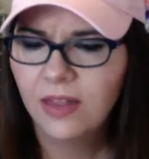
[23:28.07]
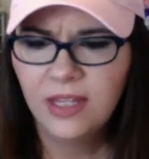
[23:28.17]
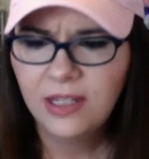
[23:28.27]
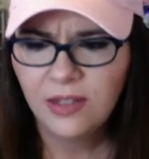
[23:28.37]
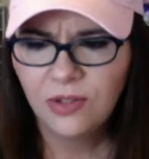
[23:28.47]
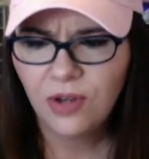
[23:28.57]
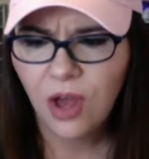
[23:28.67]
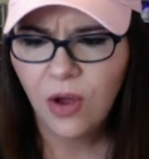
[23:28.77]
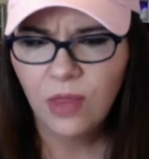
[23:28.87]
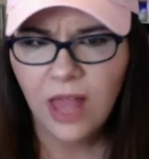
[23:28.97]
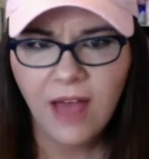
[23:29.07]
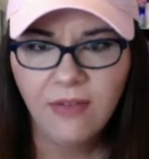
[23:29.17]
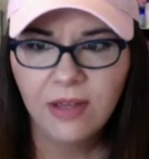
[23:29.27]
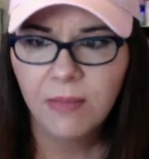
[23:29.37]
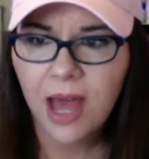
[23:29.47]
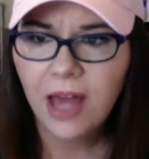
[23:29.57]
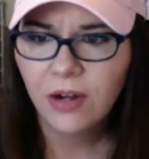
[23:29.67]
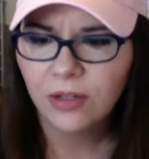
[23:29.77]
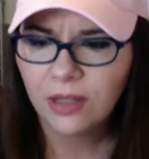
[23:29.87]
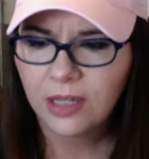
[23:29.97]
This is no laughing
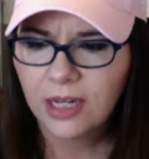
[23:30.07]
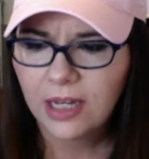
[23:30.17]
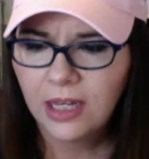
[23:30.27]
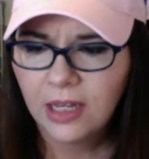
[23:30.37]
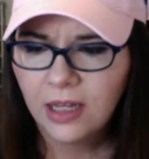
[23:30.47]
matter, Linny.